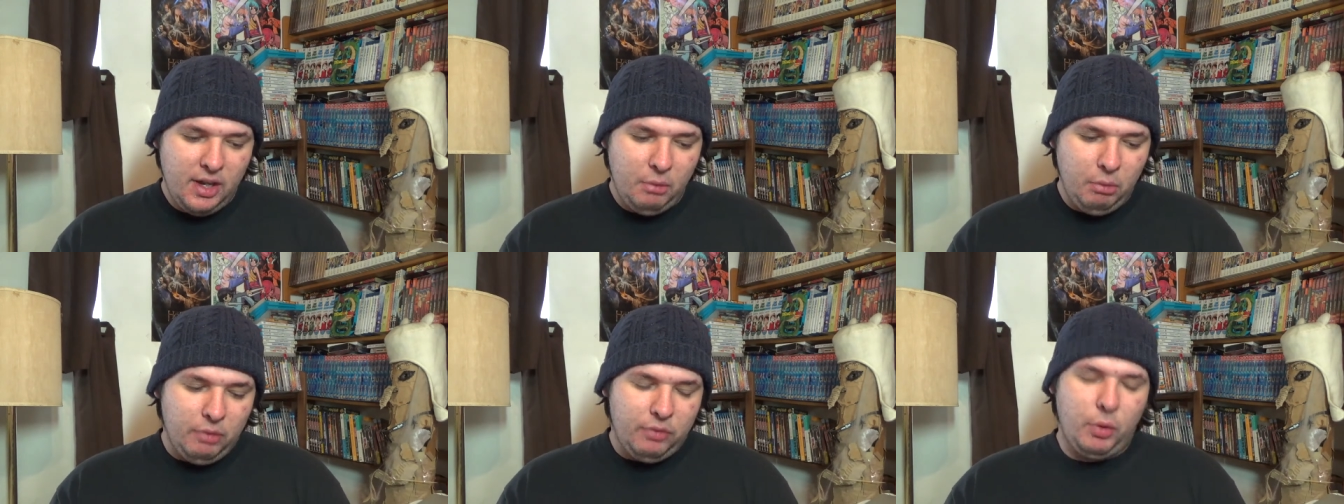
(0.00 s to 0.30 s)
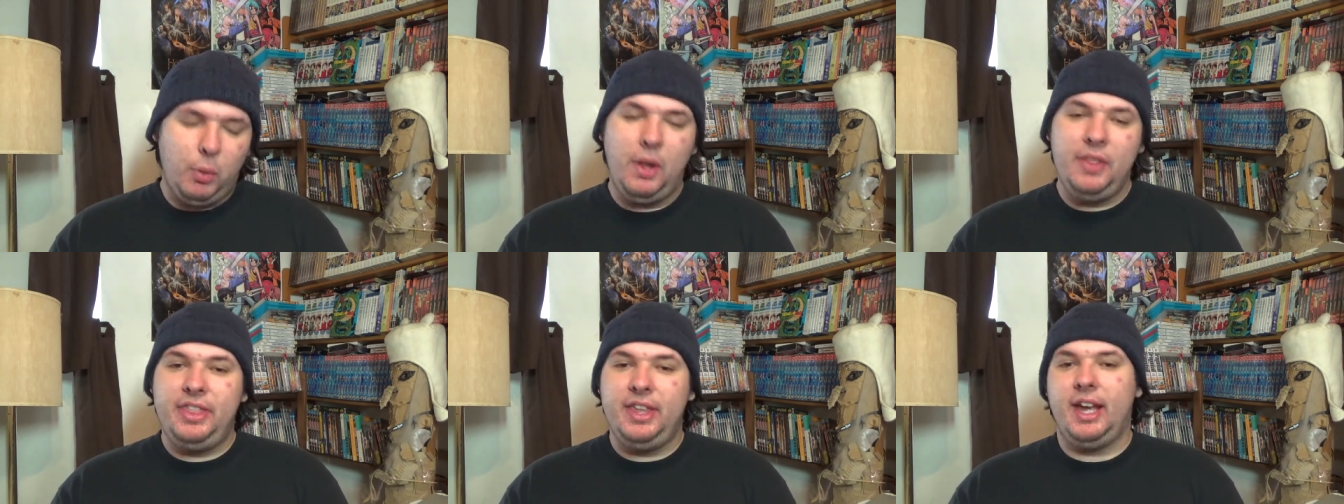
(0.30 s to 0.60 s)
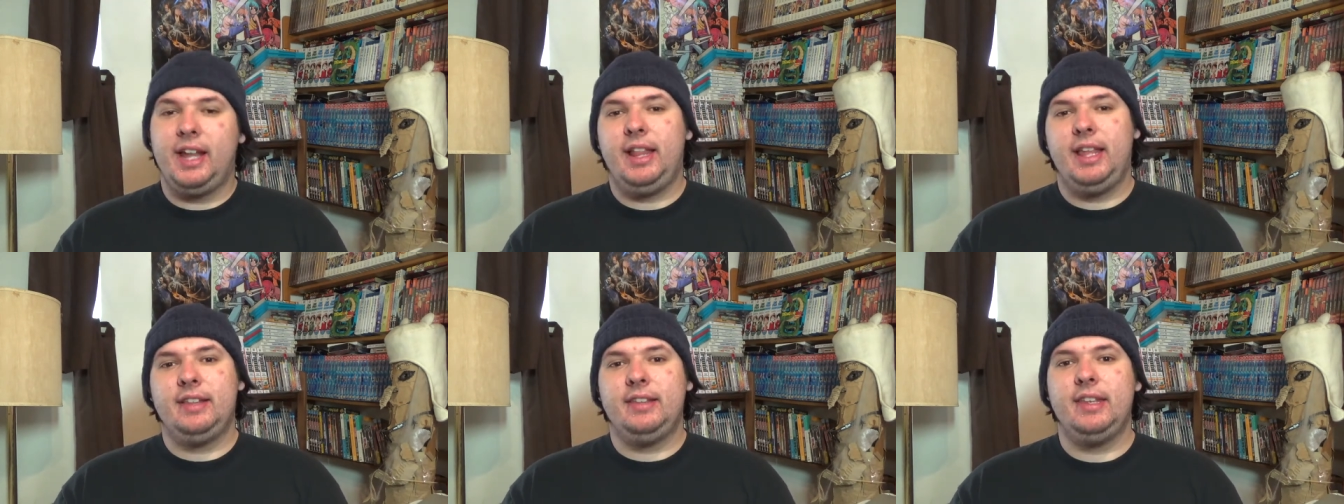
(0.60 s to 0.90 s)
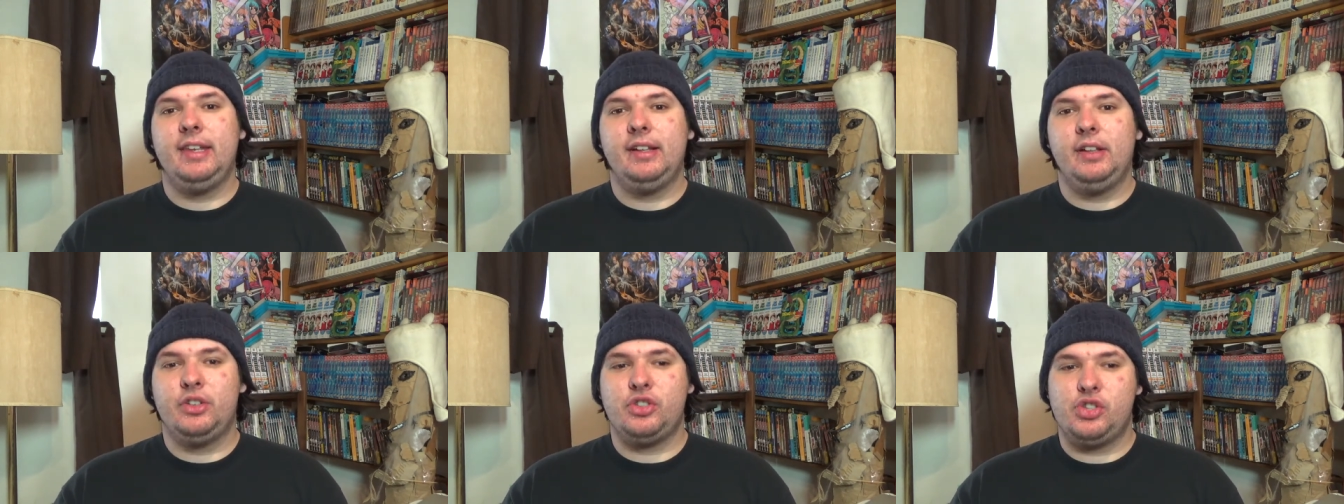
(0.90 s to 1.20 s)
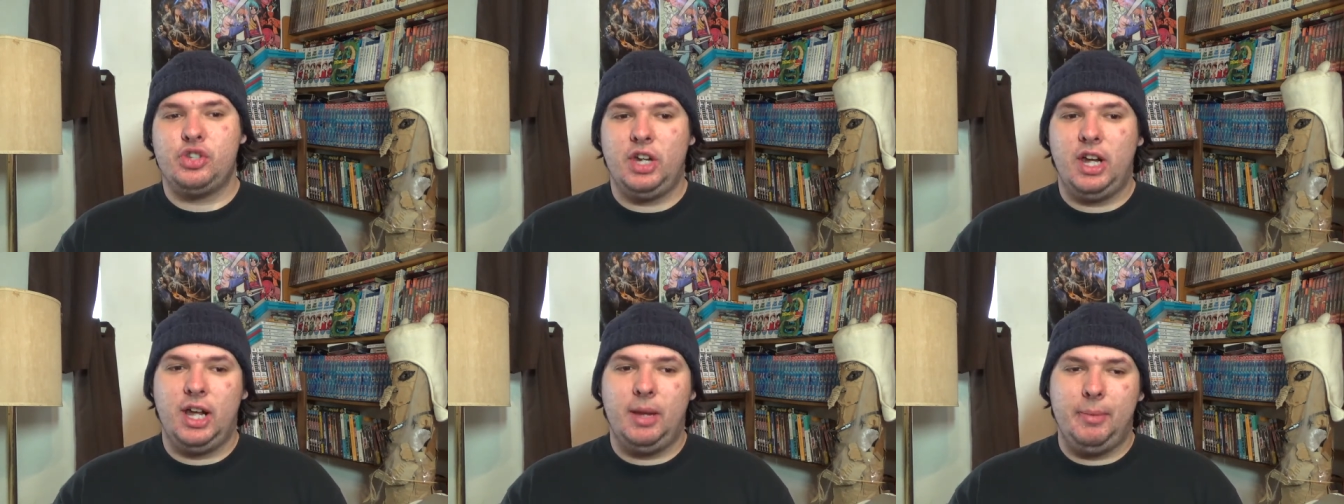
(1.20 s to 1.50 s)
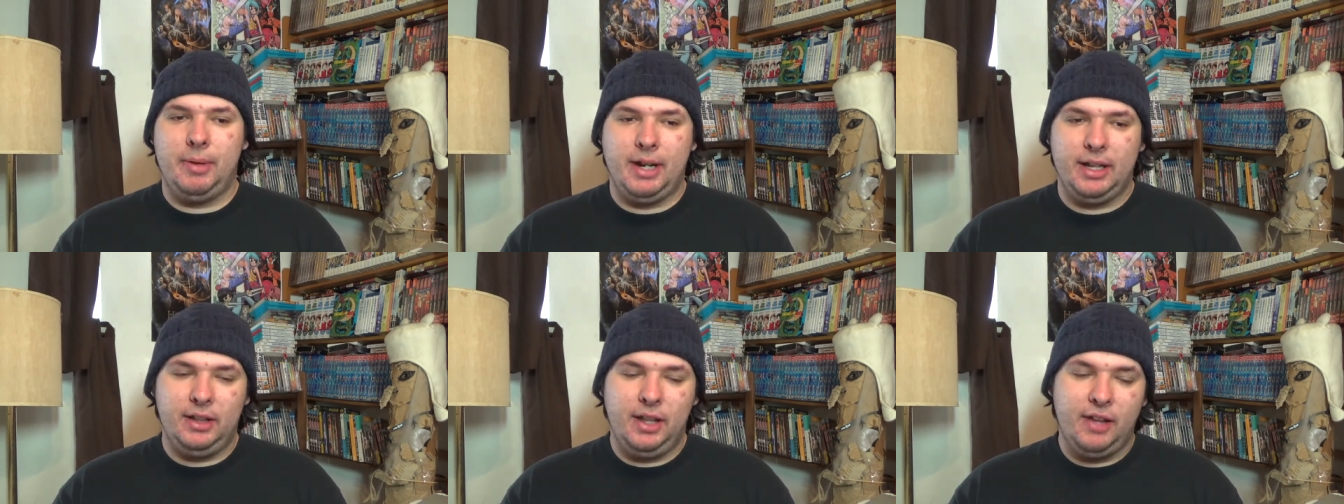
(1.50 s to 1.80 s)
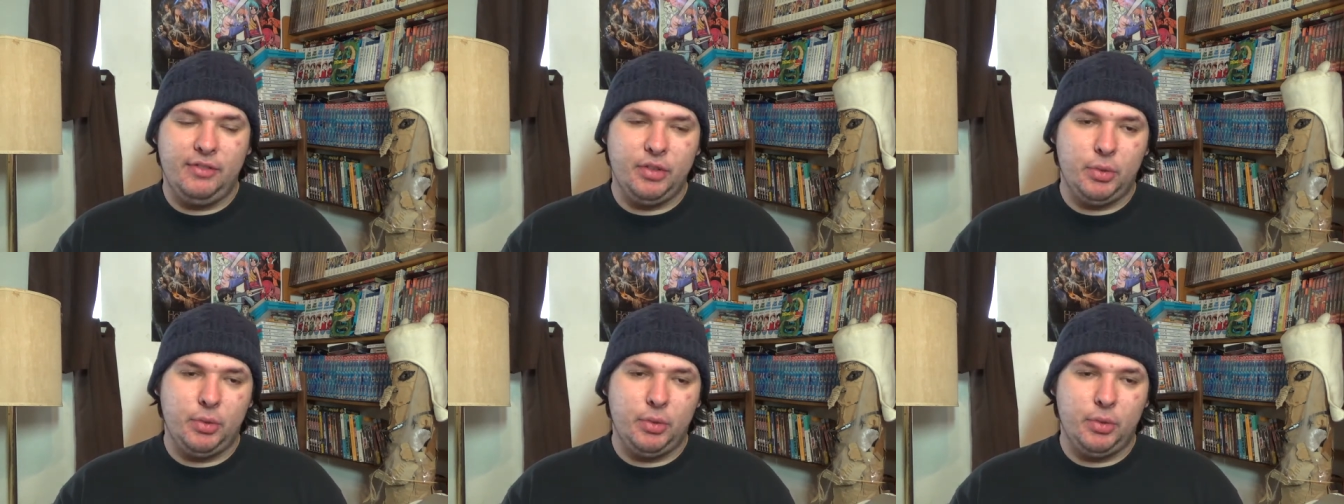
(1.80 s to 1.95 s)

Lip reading: well, for one thing, I like the English dub, and I love